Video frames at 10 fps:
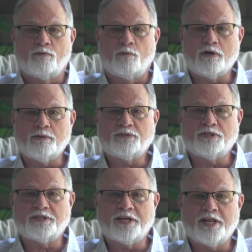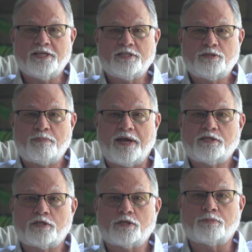Welcome to today's
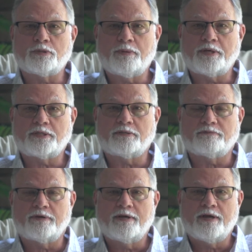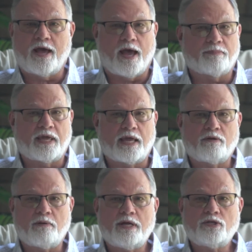Pastor's Perspective. I'm Ken
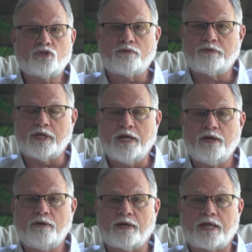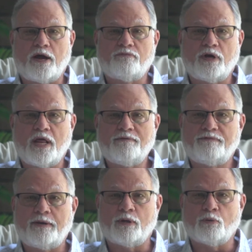Gray, serving here at Calvary Life
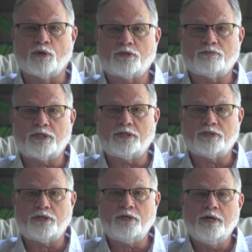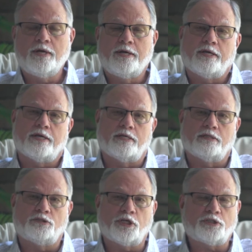Family Worship Center
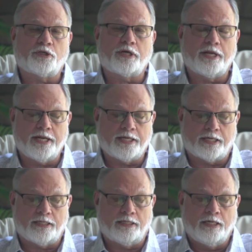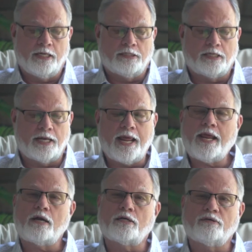in Cheshire, Connecticut.
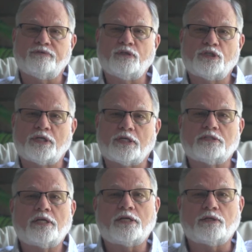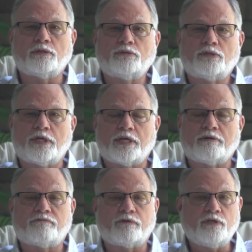Today, our devotion continues
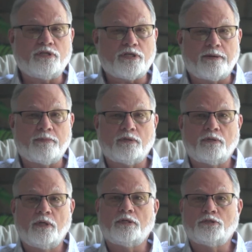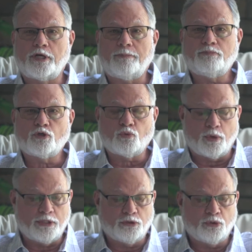in 1 Samuel chapter
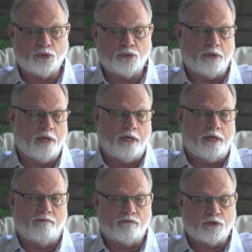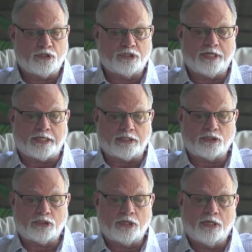22, verse
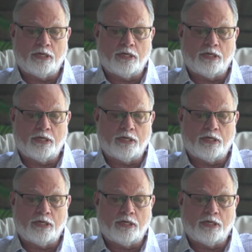6.